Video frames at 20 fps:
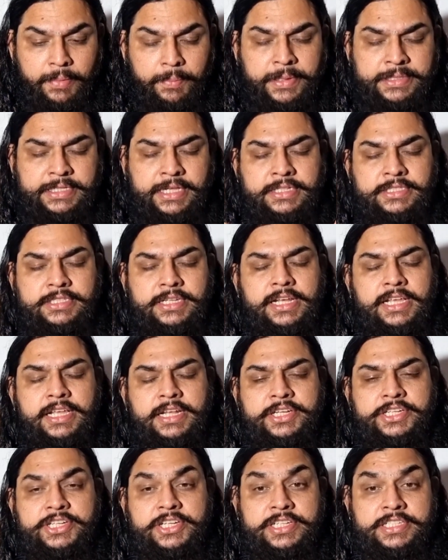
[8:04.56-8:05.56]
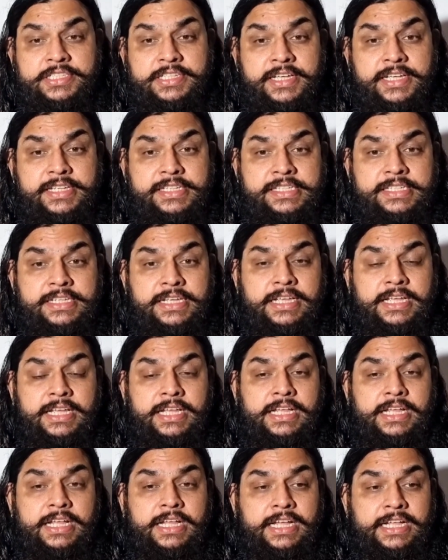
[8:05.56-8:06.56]
Patanjali Rishi says,
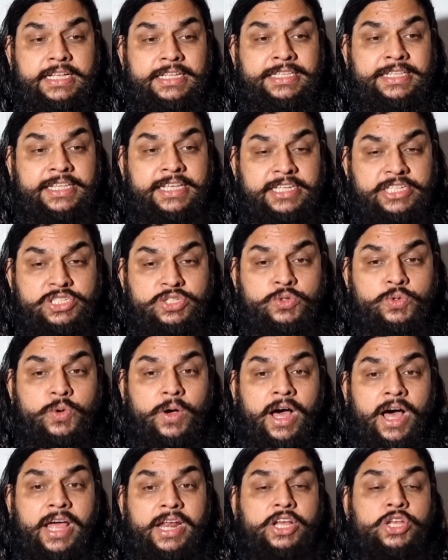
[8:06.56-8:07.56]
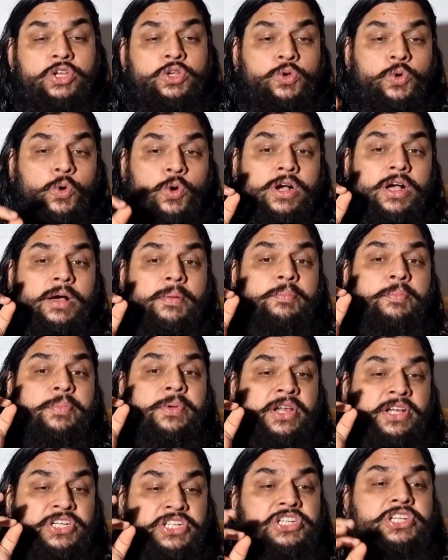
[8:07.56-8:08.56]
these two are yoga
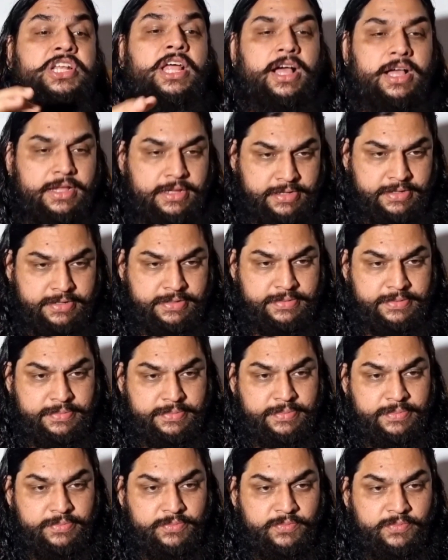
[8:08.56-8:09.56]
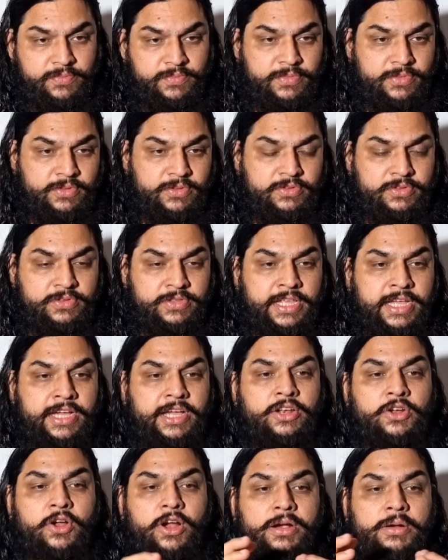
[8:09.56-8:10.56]
brashta. They
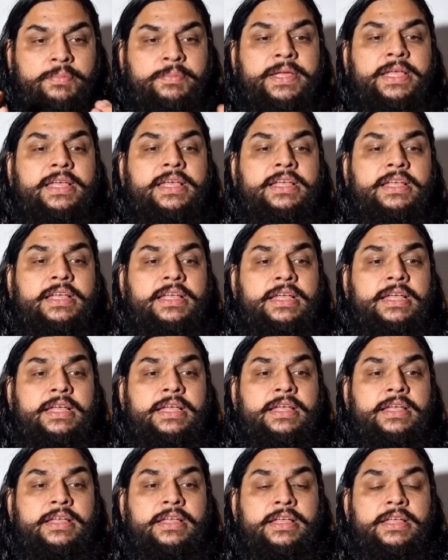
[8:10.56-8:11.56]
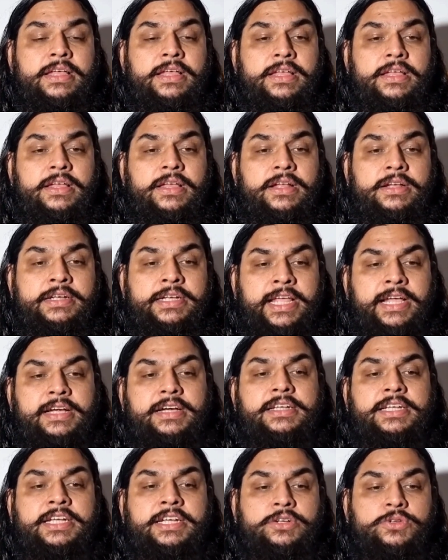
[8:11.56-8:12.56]
cannot be
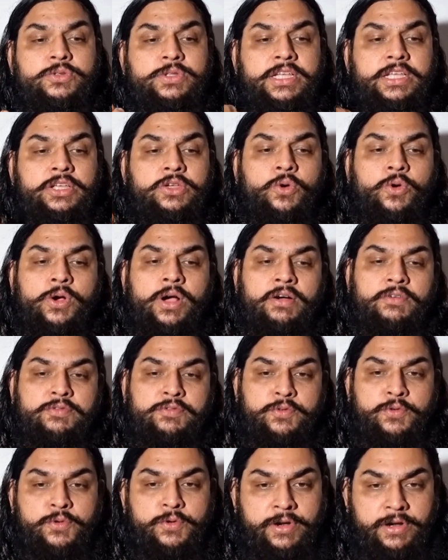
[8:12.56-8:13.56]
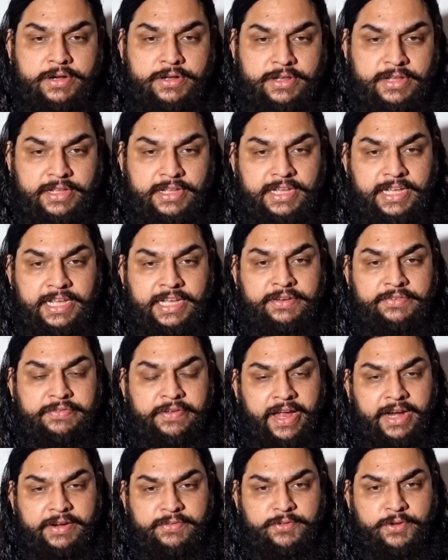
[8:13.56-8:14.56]
taken into the yoga fold. In
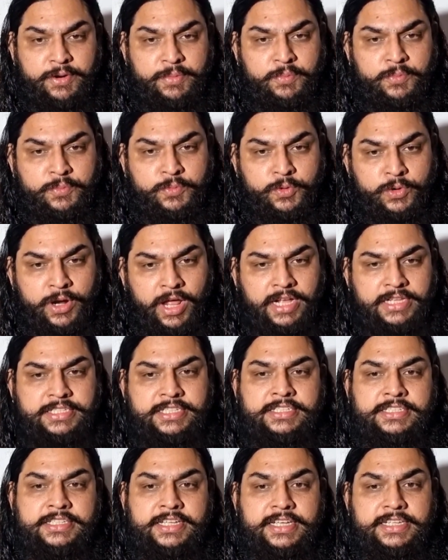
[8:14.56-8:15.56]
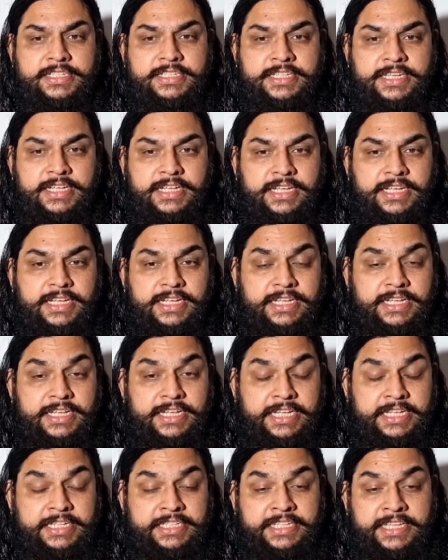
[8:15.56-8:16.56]
fact, for Mudhas, he says,
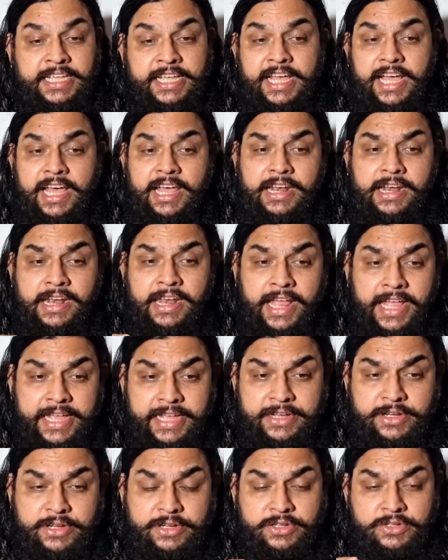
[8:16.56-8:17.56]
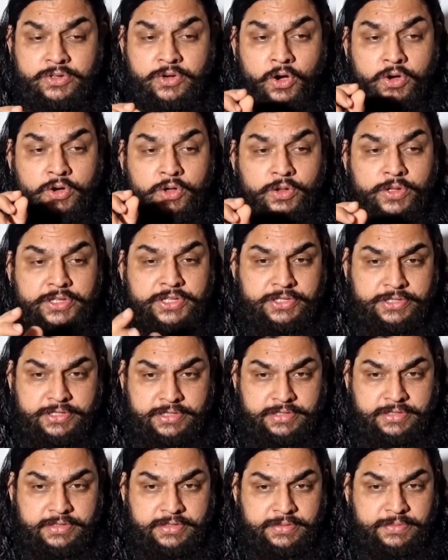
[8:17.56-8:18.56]
they are like
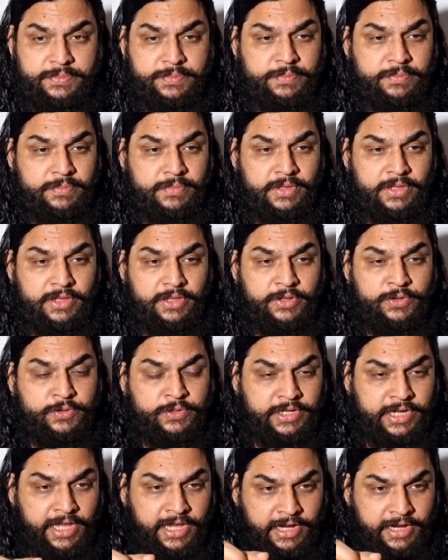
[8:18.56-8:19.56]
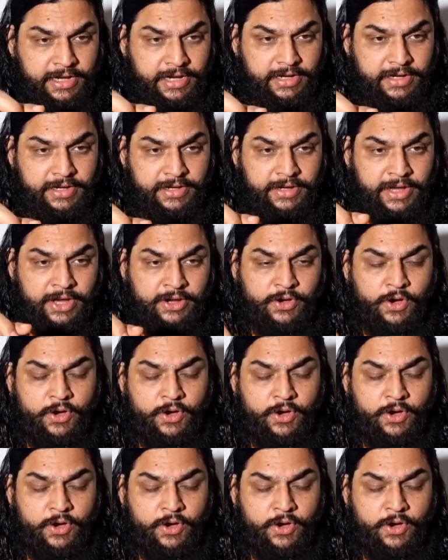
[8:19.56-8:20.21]
cockroaches. You take a